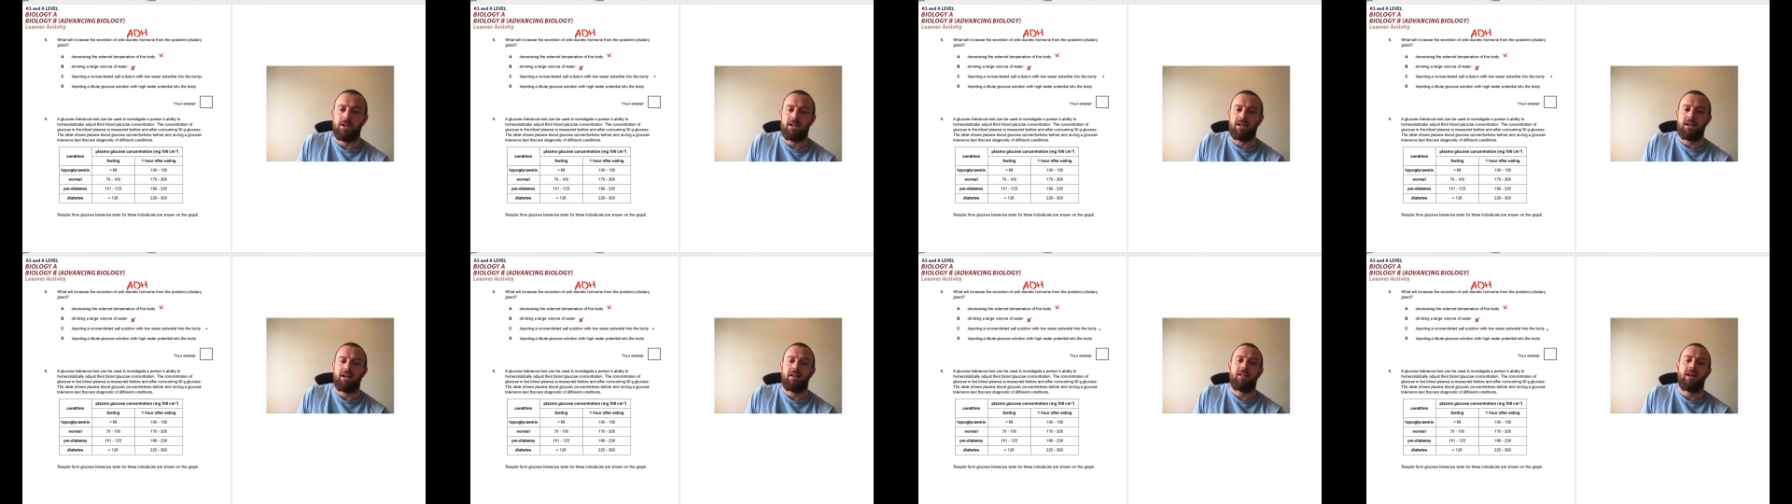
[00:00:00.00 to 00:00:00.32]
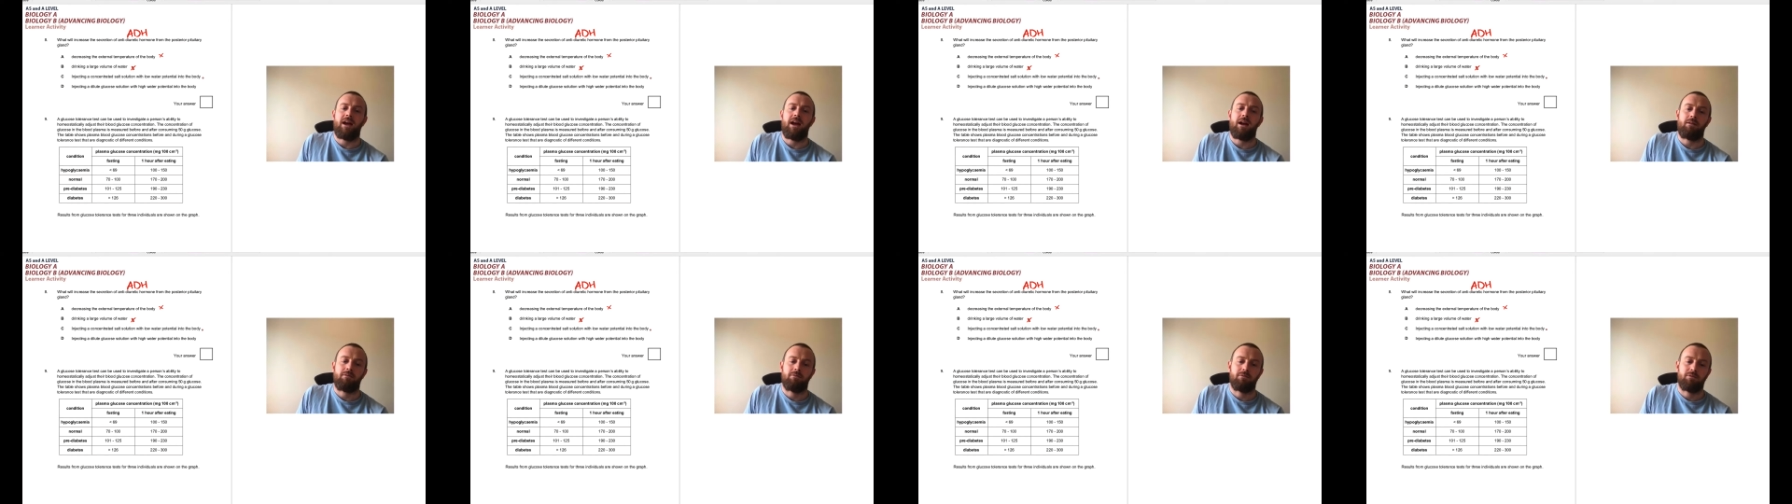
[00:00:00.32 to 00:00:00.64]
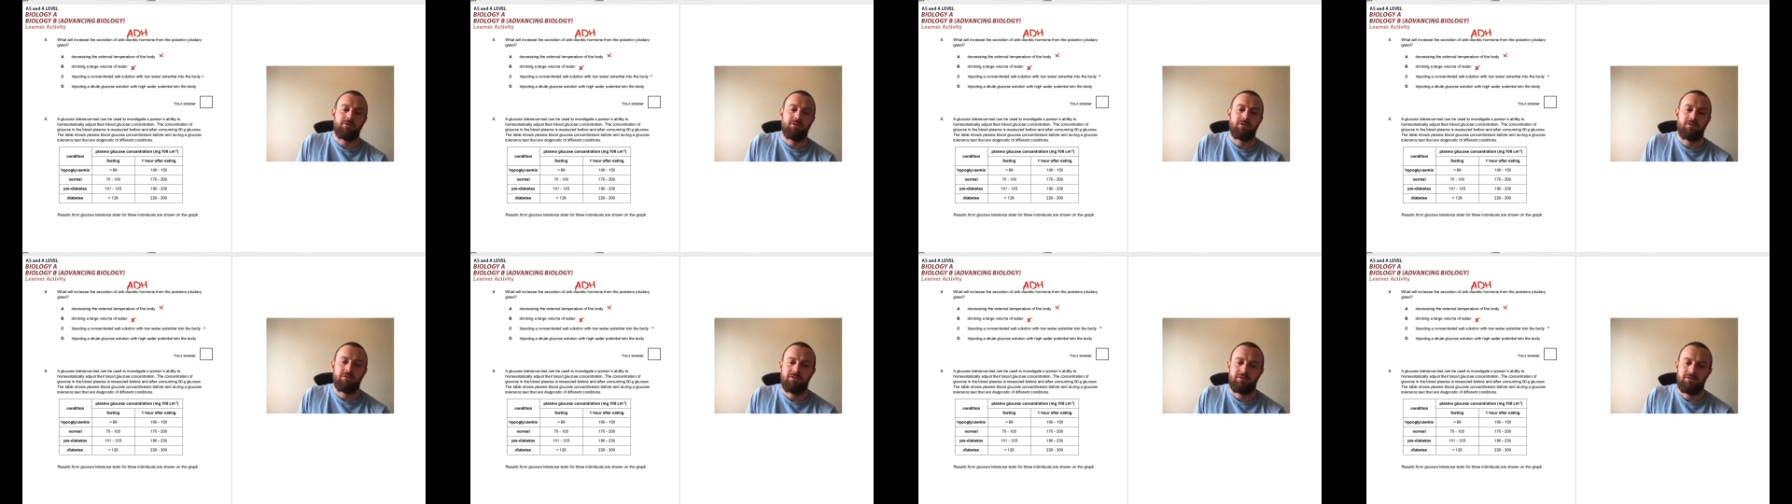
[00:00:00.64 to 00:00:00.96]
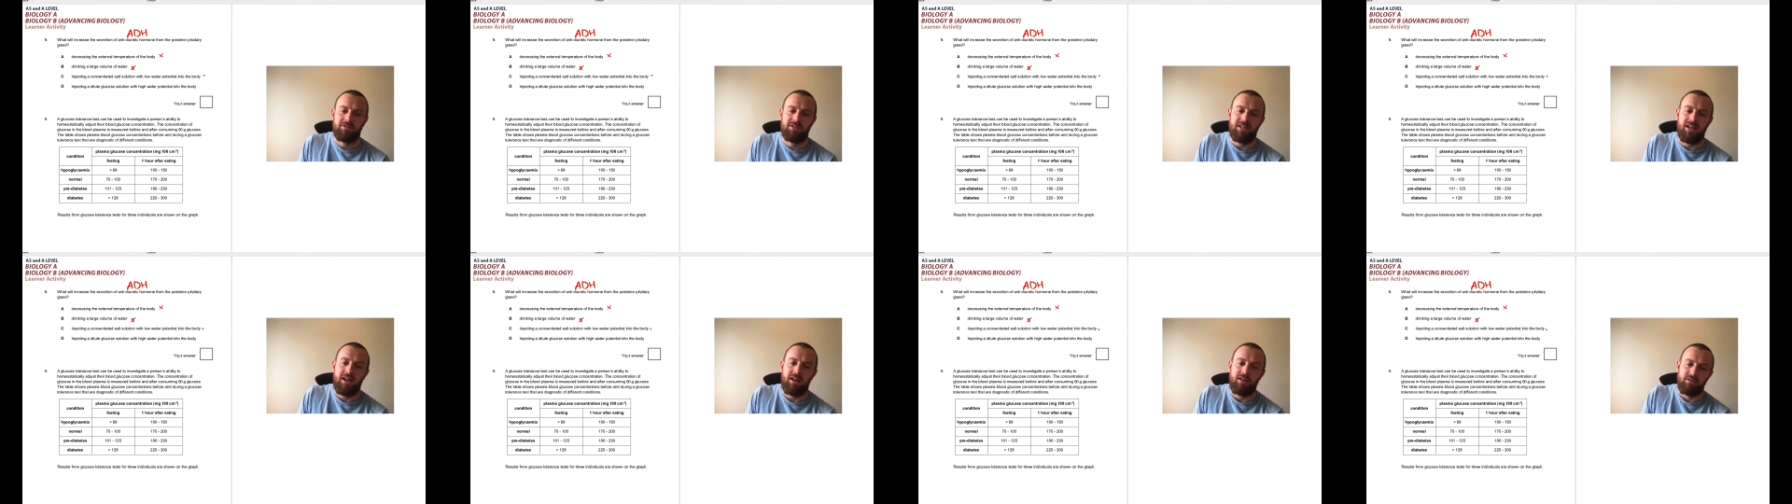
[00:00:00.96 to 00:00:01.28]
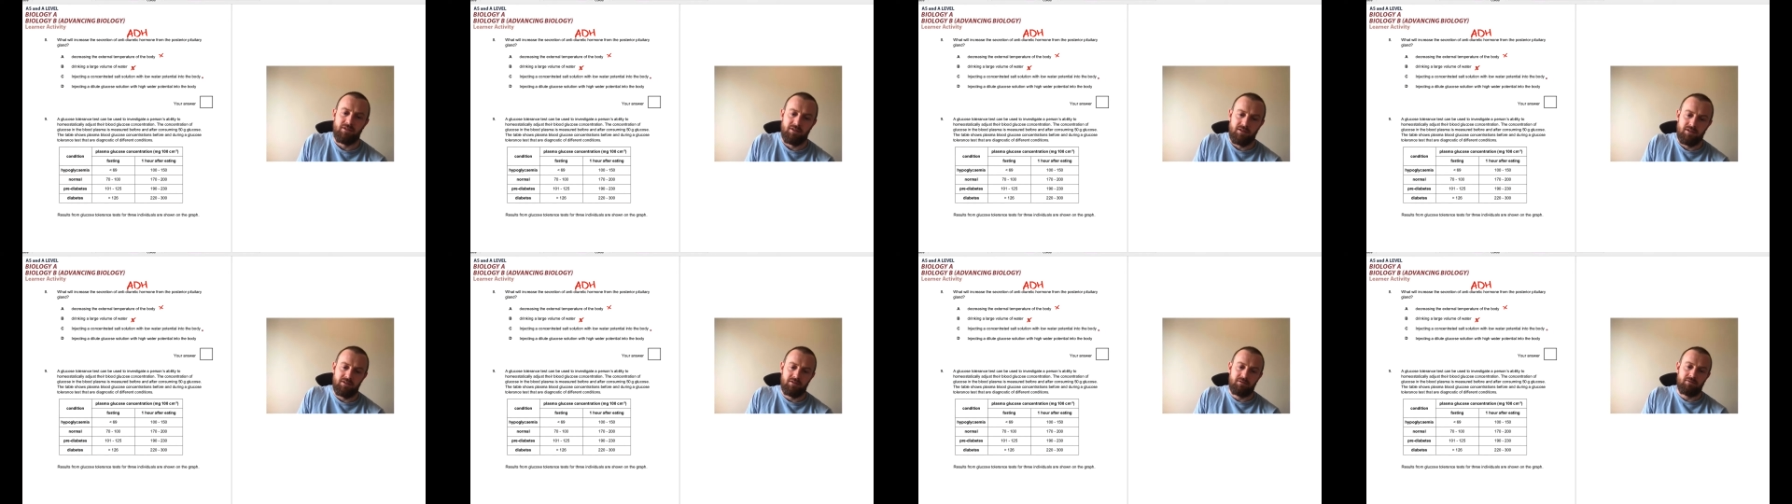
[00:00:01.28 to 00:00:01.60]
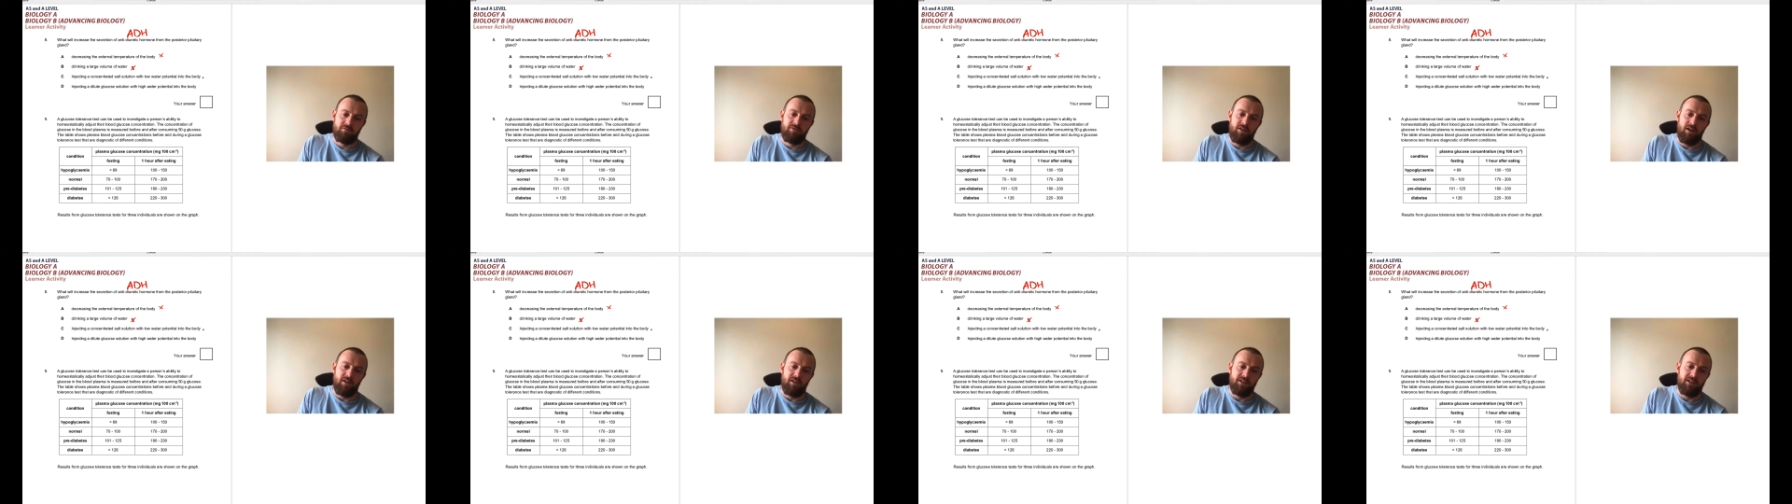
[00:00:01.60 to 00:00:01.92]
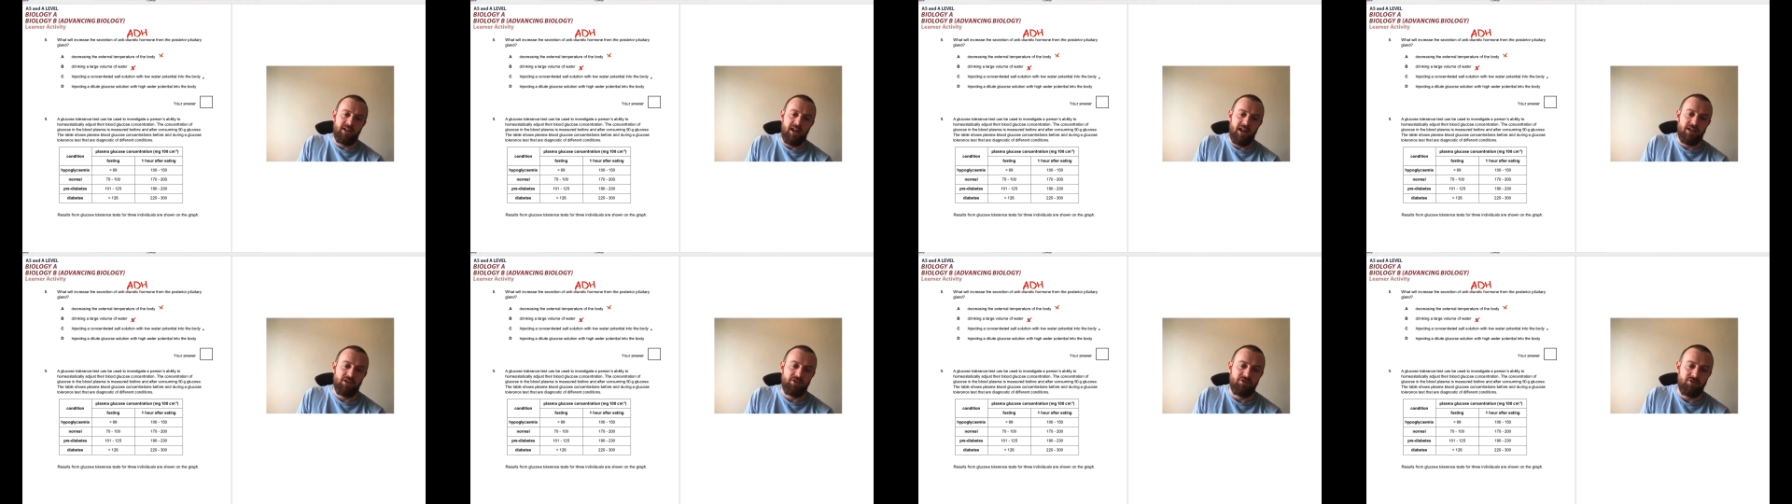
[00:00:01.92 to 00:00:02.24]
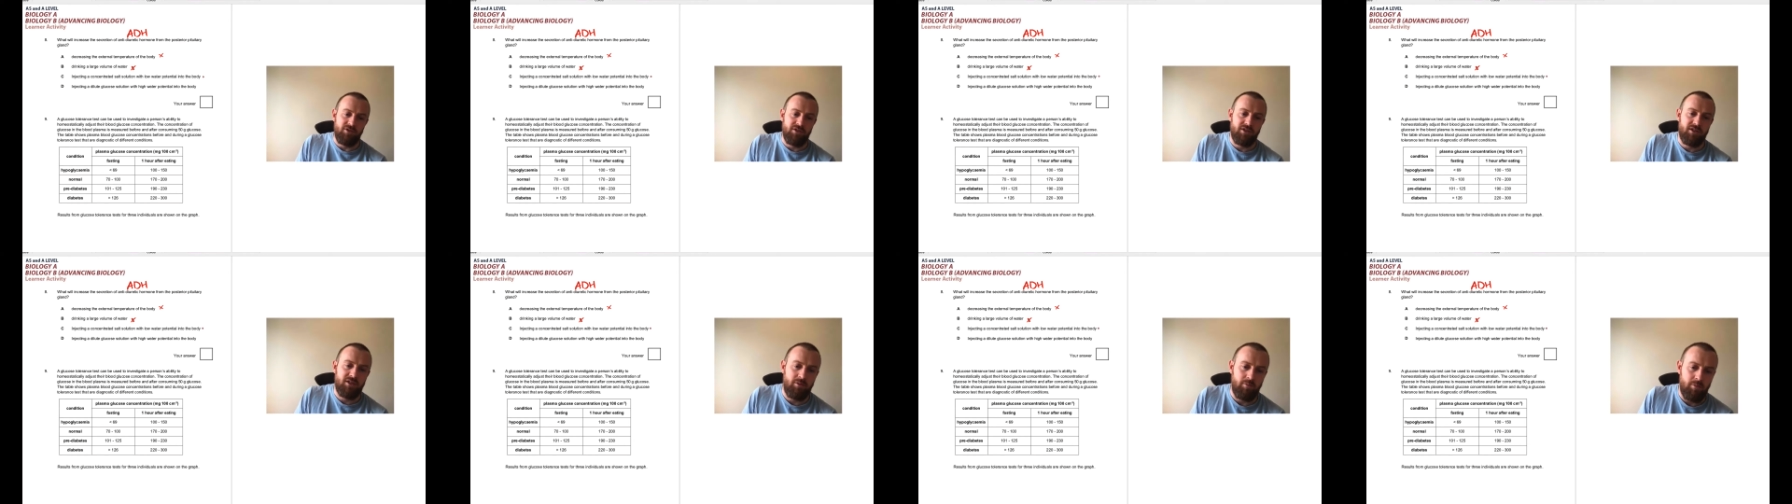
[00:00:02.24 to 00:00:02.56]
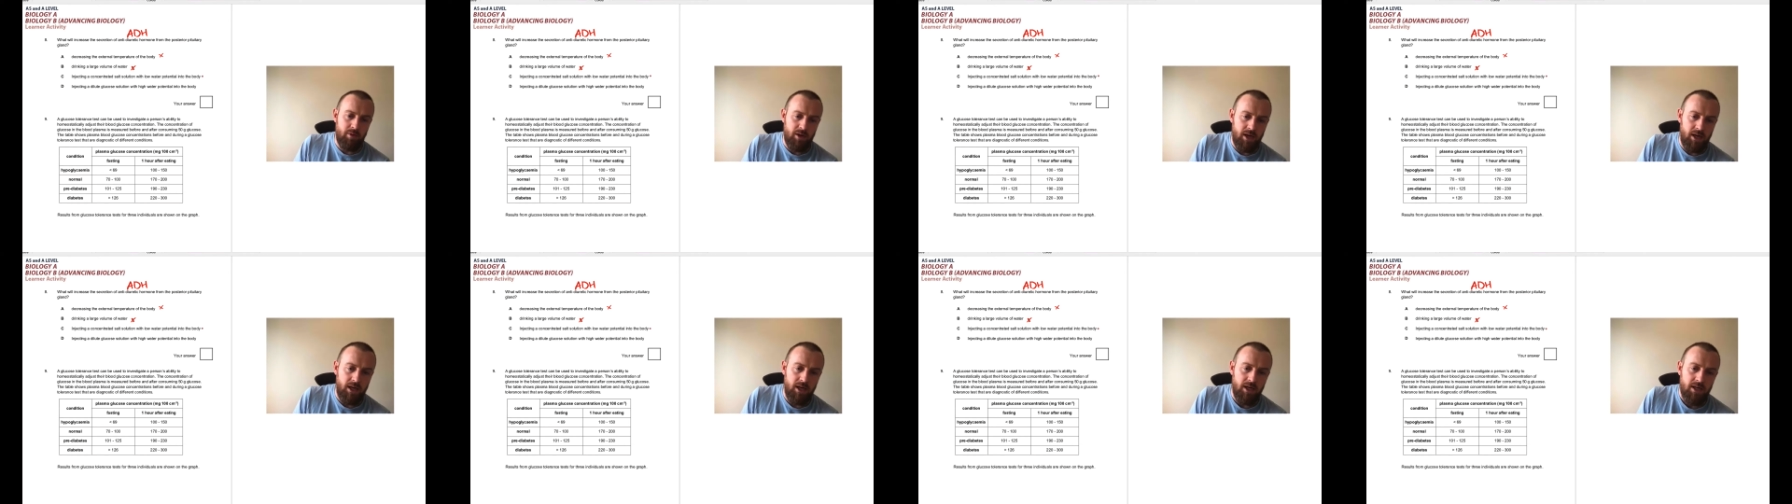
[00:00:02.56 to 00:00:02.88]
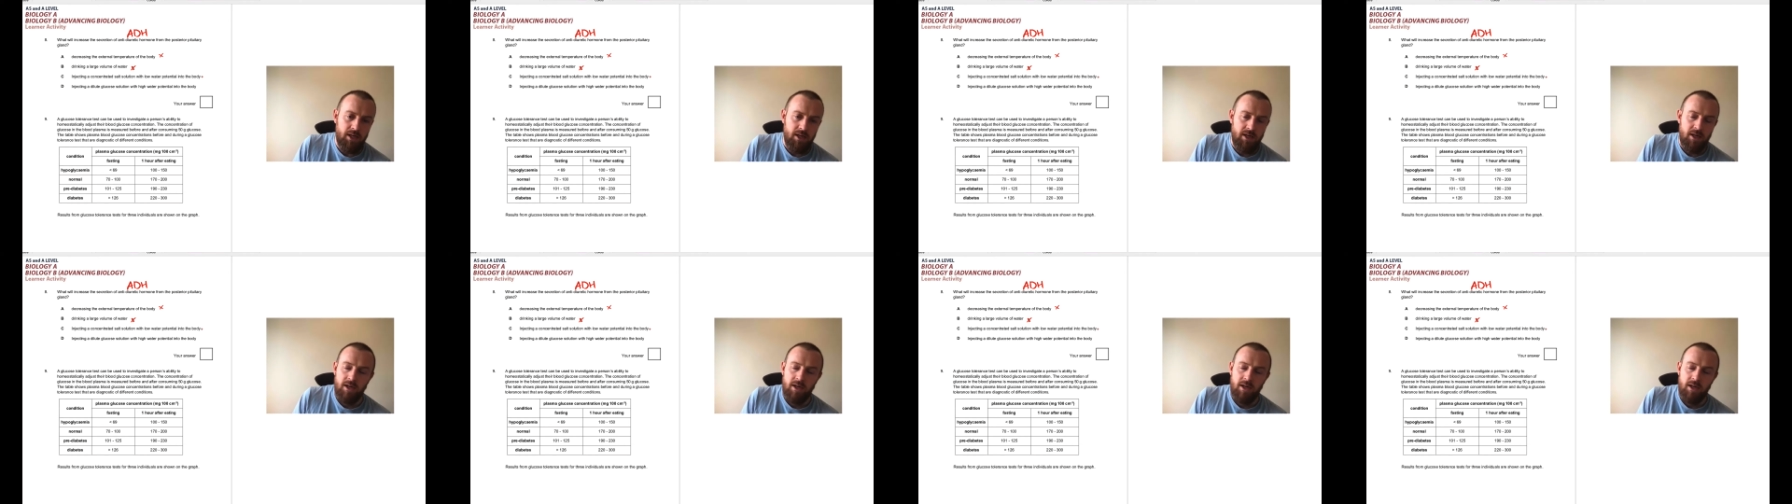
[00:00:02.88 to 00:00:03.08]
Now that sounds very dangerous to me,